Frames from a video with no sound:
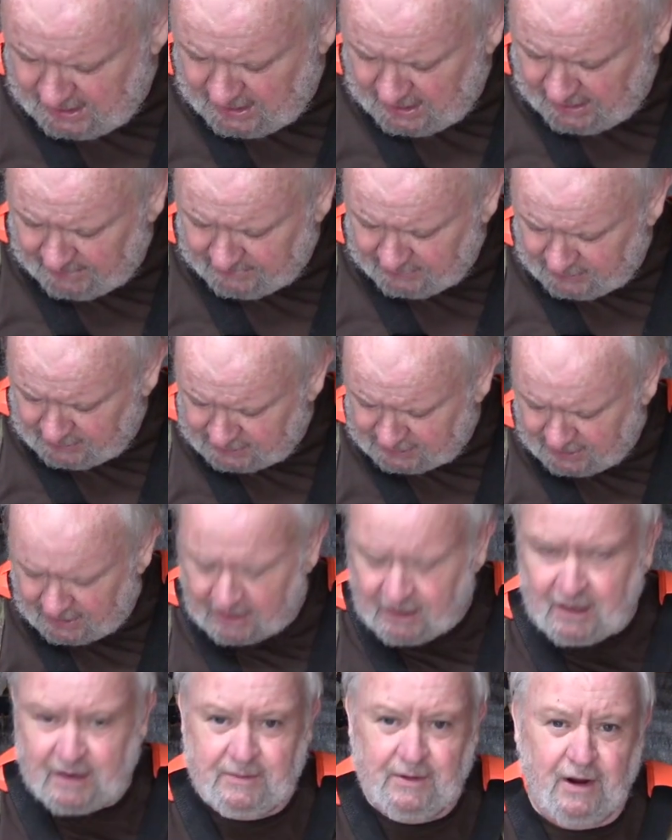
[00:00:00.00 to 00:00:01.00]
I'm going to say
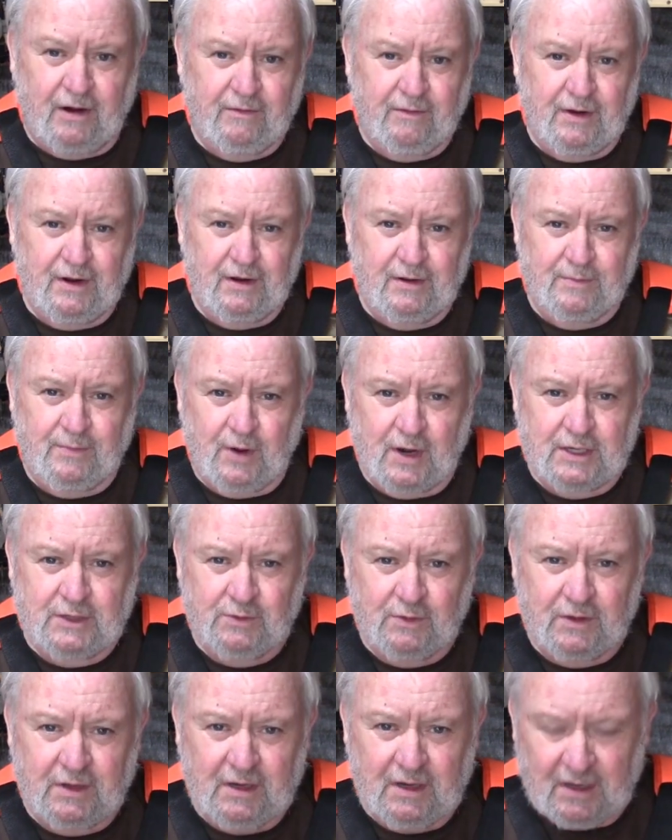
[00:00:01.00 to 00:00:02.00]
that I'm not real
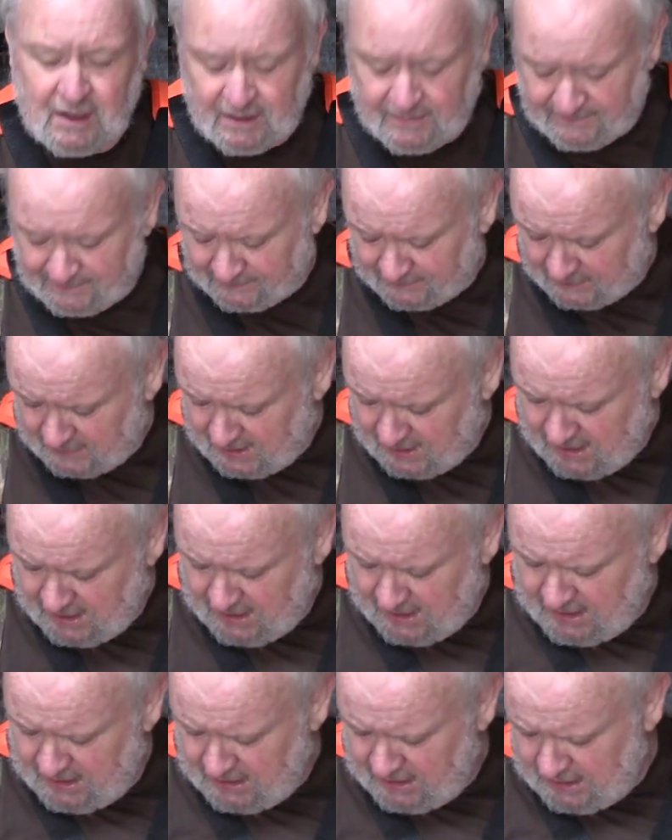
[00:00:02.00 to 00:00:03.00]
impressed with it.
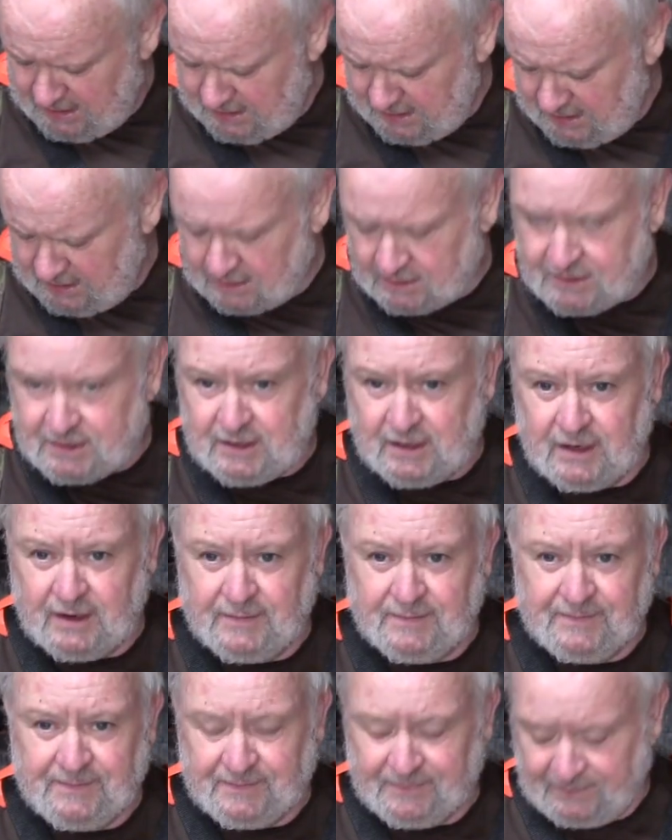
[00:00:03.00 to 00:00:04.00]
It's
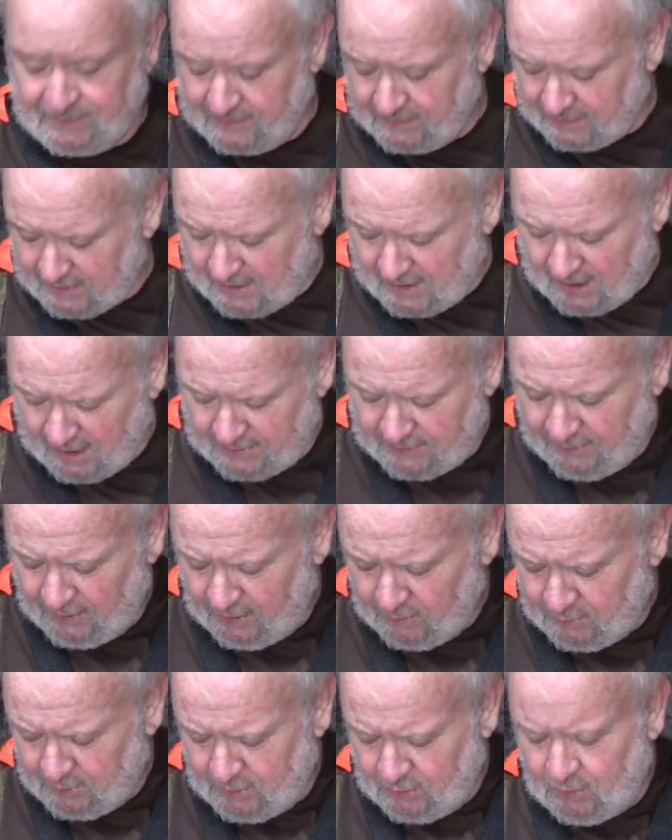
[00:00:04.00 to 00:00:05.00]
uh, I thought
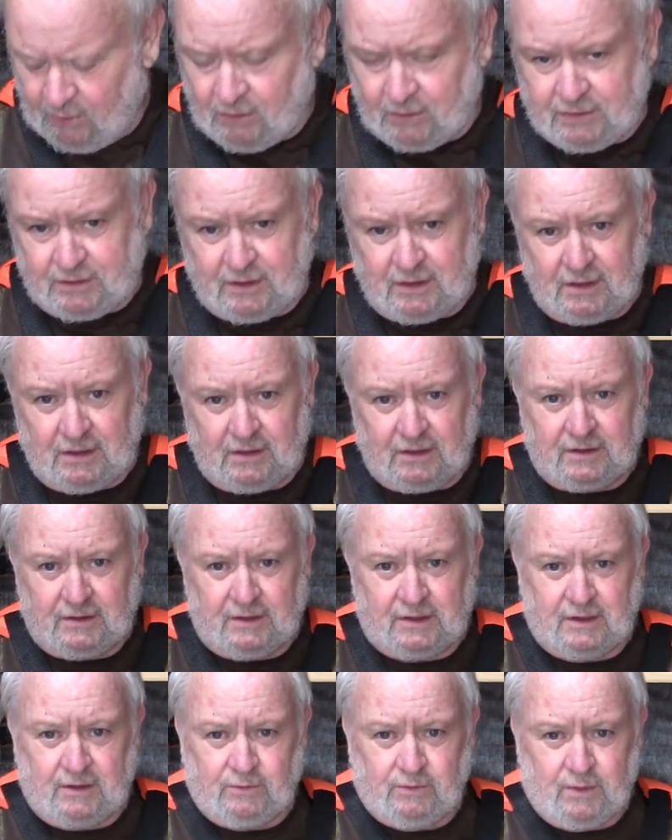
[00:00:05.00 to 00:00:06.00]
it would hold the
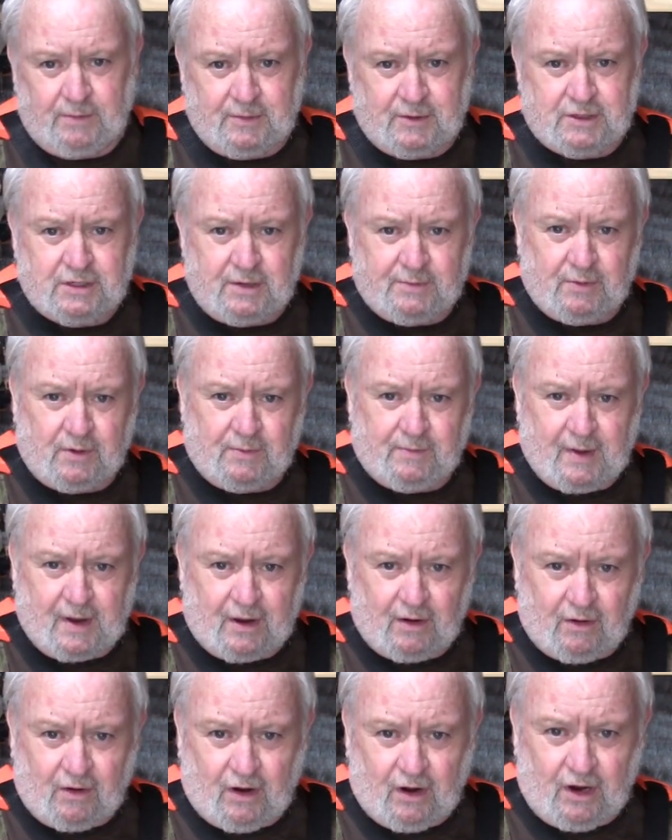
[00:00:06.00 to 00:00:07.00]
the whippersnipper
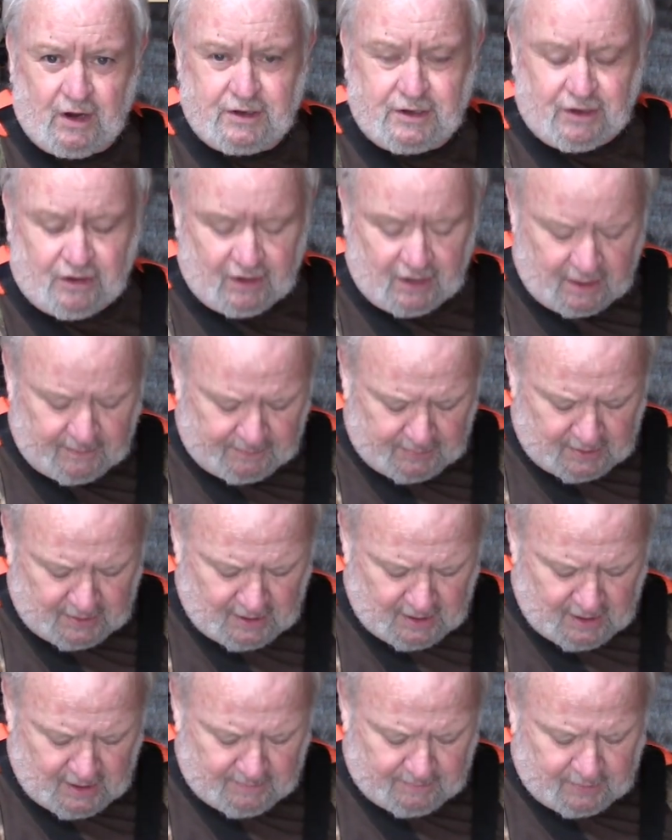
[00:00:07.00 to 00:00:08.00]
better on your hip,
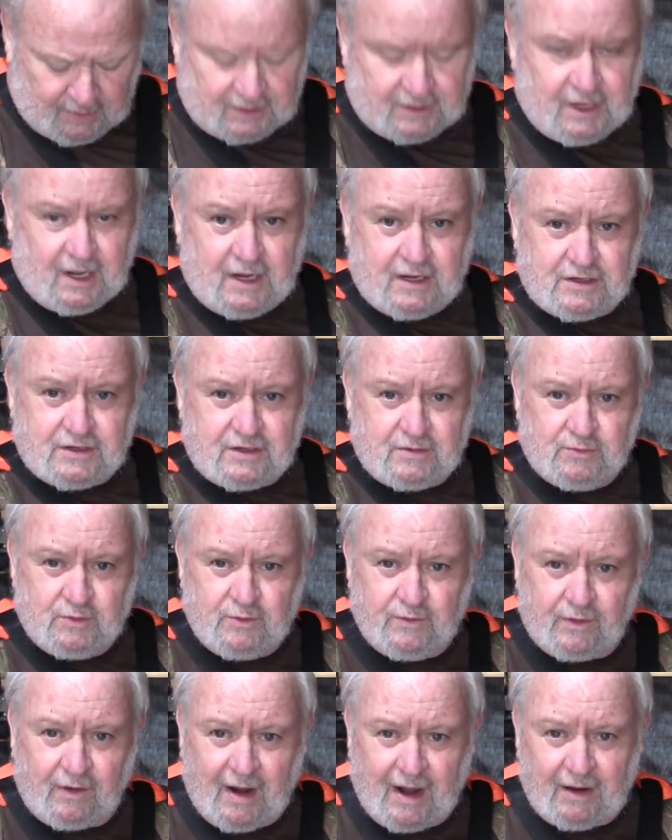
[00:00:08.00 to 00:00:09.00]
but it tends to
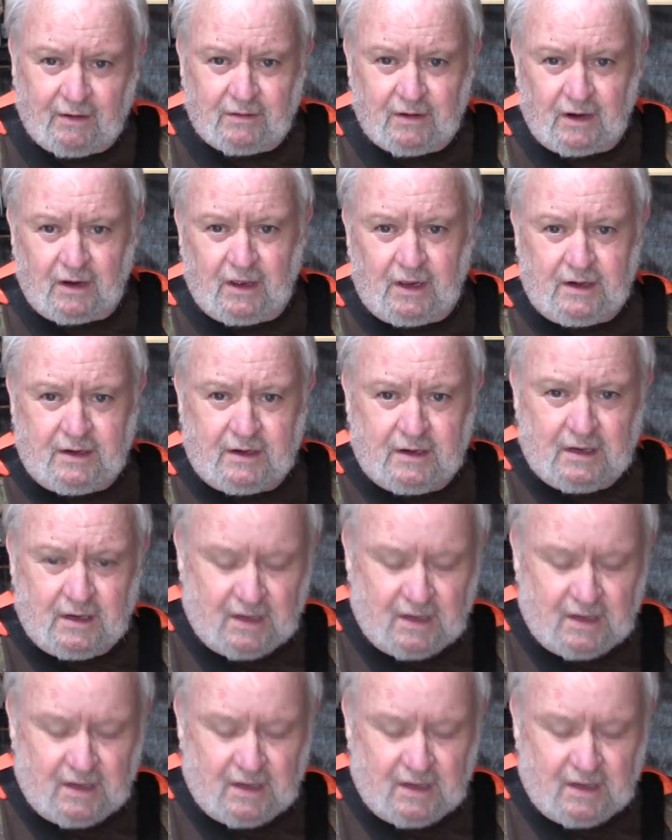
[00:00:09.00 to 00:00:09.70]
move around a lot.